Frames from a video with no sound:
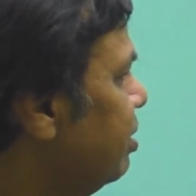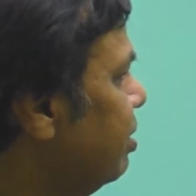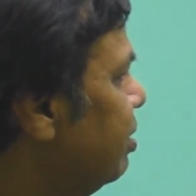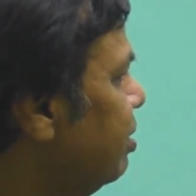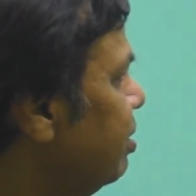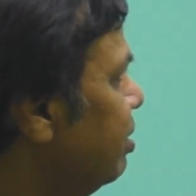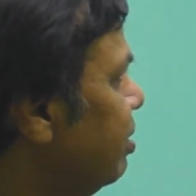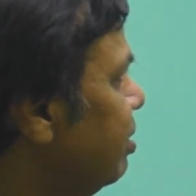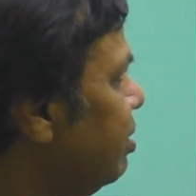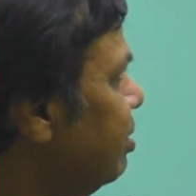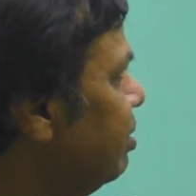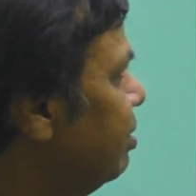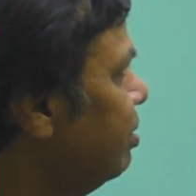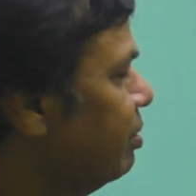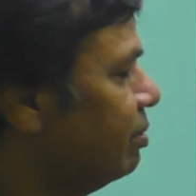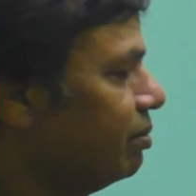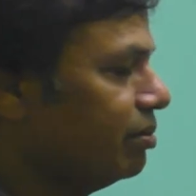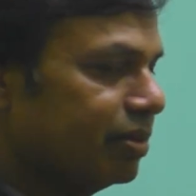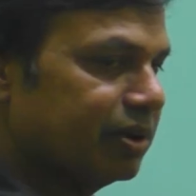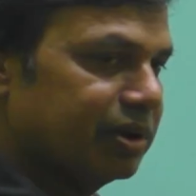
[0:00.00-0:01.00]
But
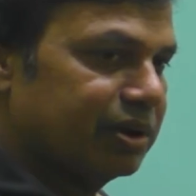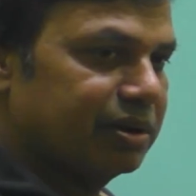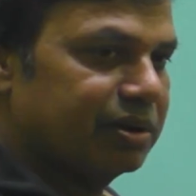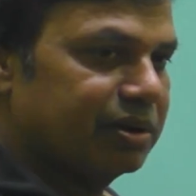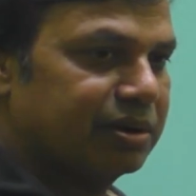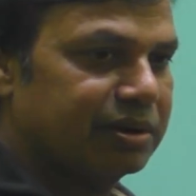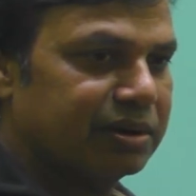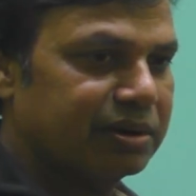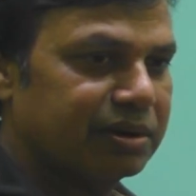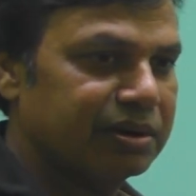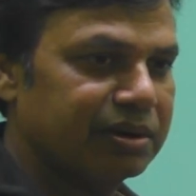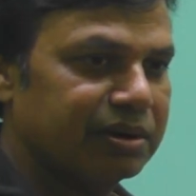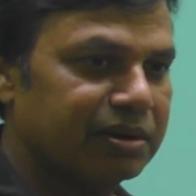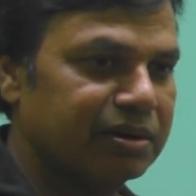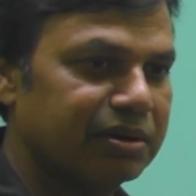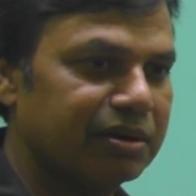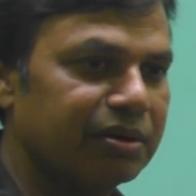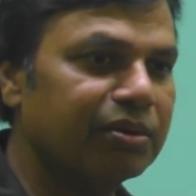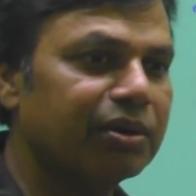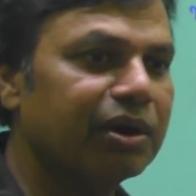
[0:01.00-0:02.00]
you will
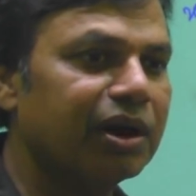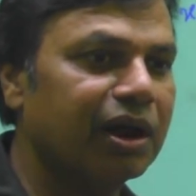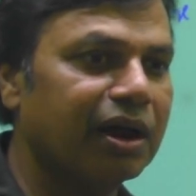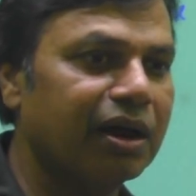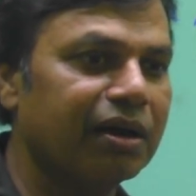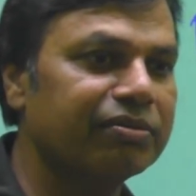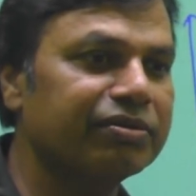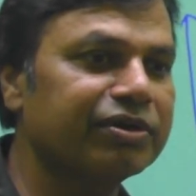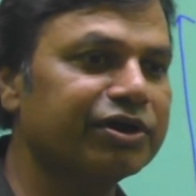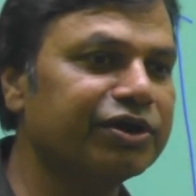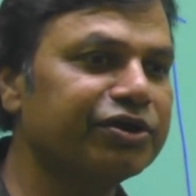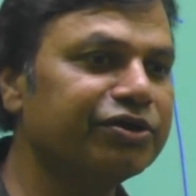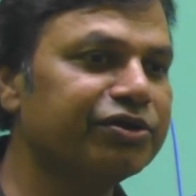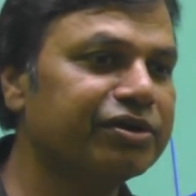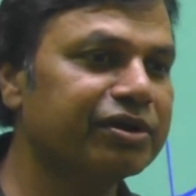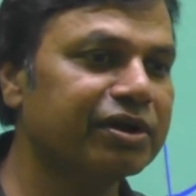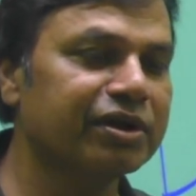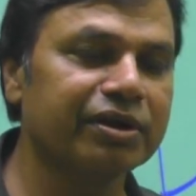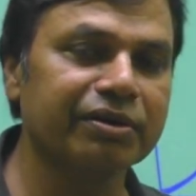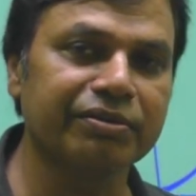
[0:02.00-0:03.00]
have initial
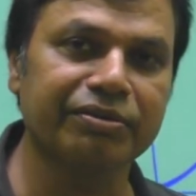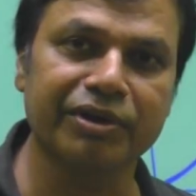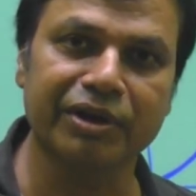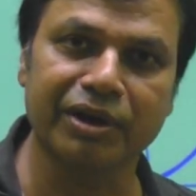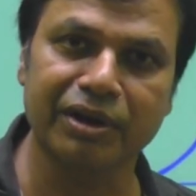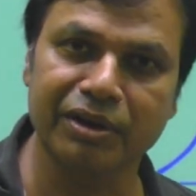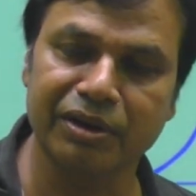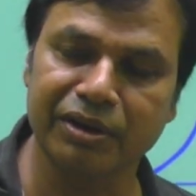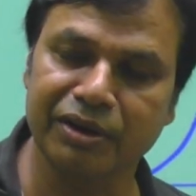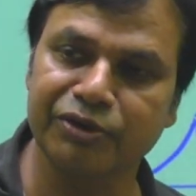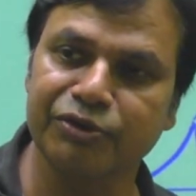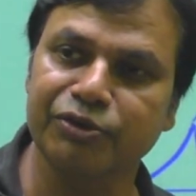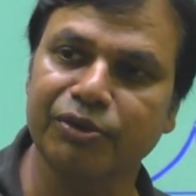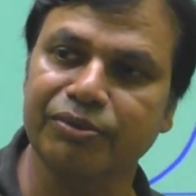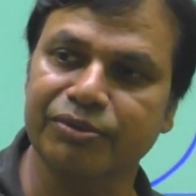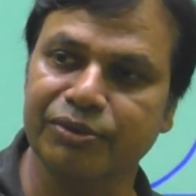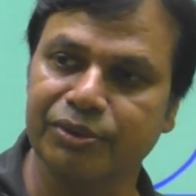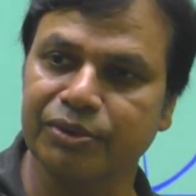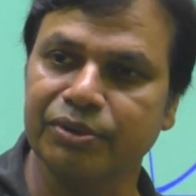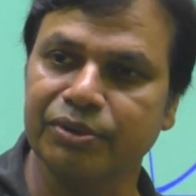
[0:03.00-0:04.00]
difficulties of yours